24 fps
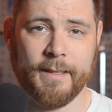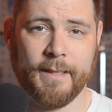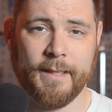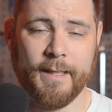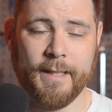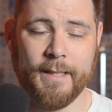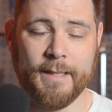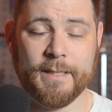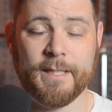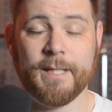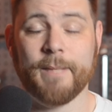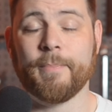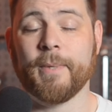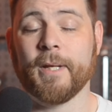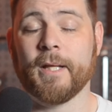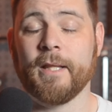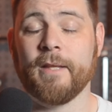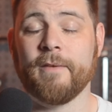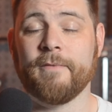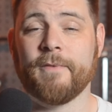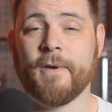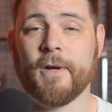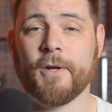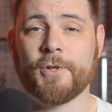a
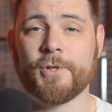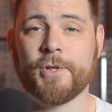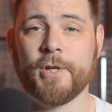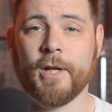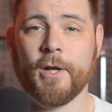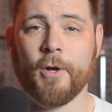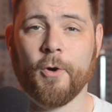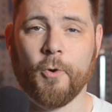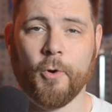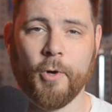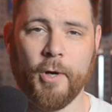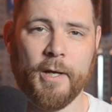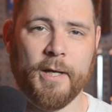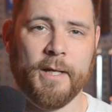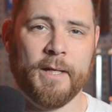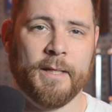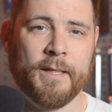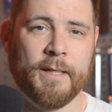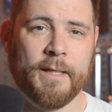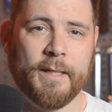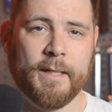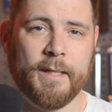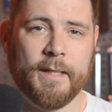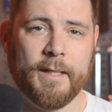typically functioning horn.
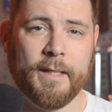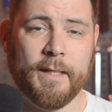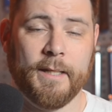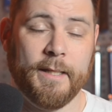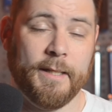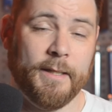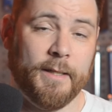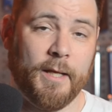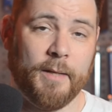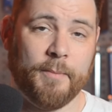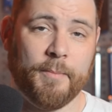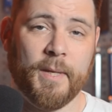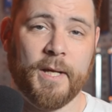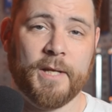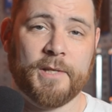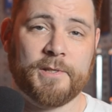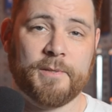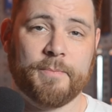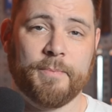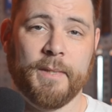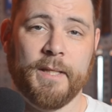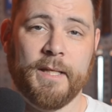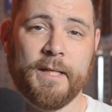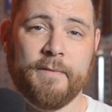Elon
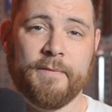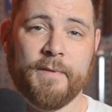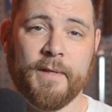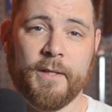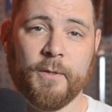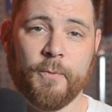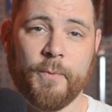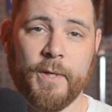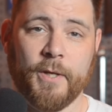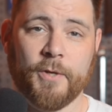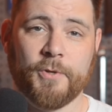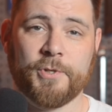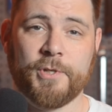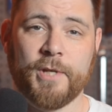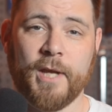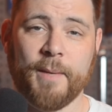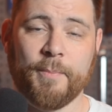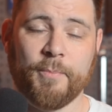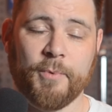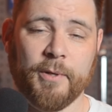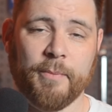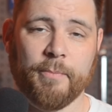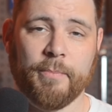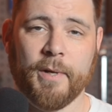Musk believed that the wheel
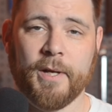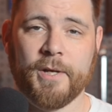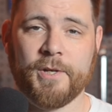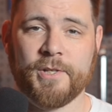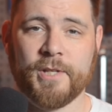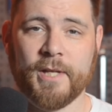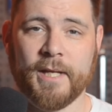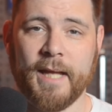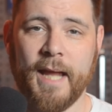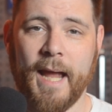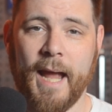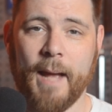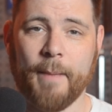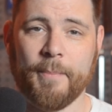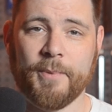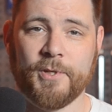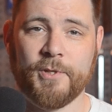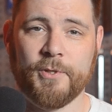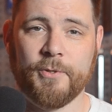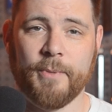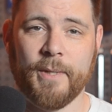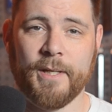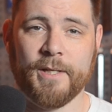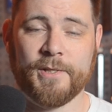shape would bridge the gap
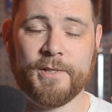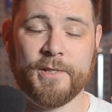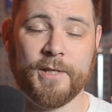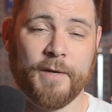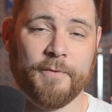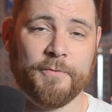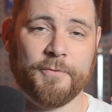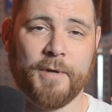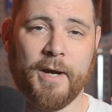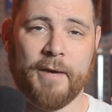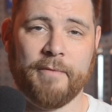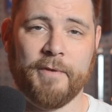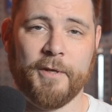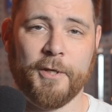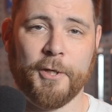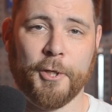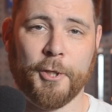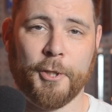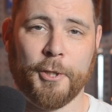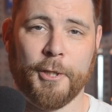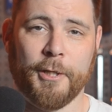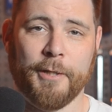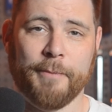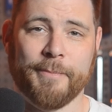to a self-driving
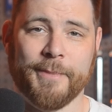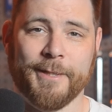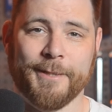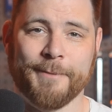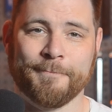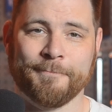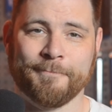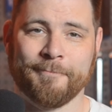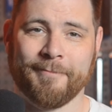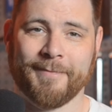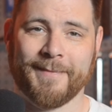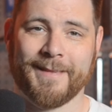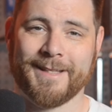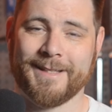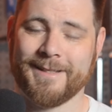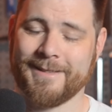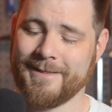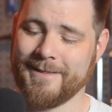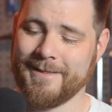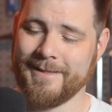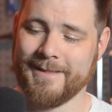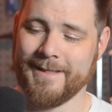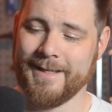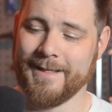car, but
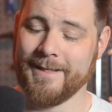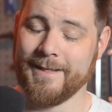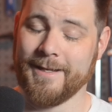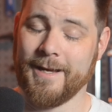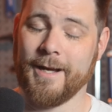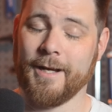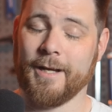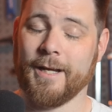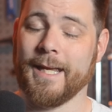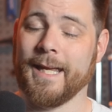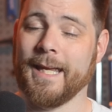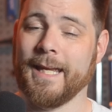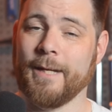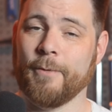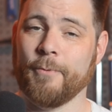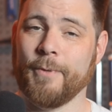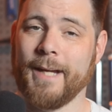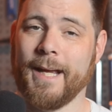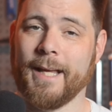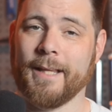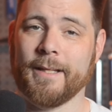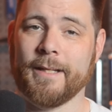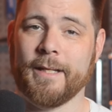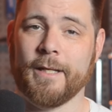since that's not a
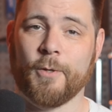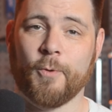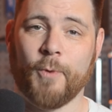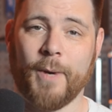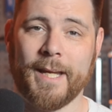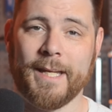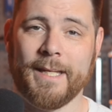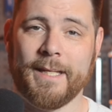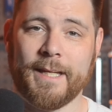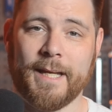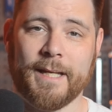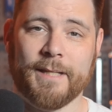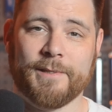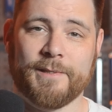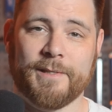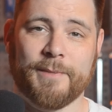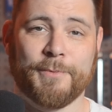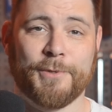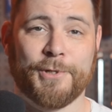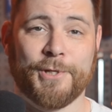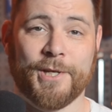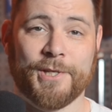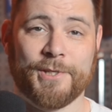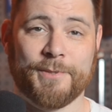reality quite yet,
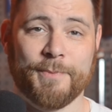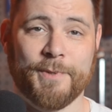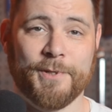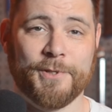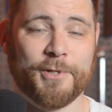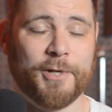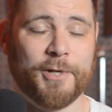some adjustments